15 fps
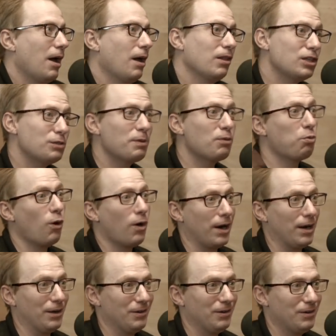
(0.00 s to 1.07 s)
Elizabeth
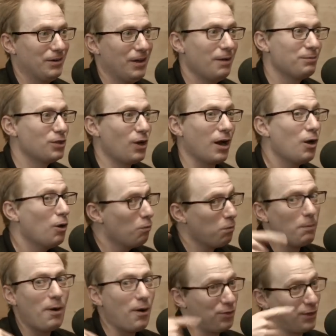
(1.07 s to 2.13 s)
Warren, I'm sorry,
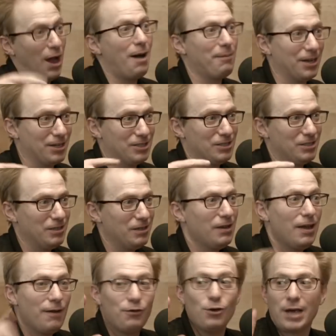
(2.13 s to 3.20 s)
we're both comics.
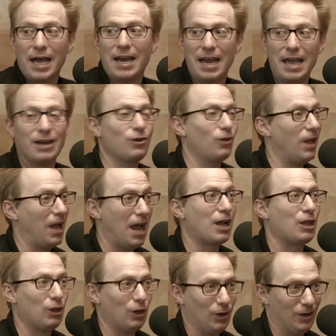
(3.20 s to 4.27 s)
If you can't handle a
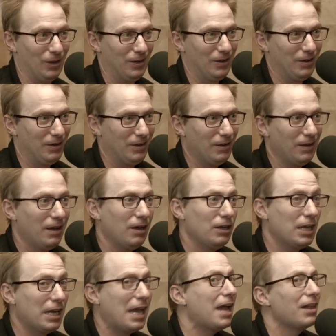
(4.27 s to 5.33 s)
heckler,
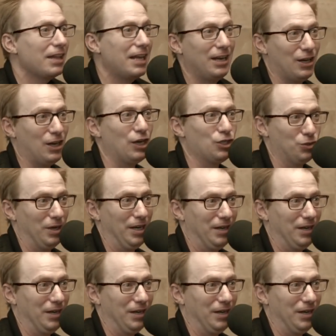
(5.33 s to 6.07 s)
you can't lead a country.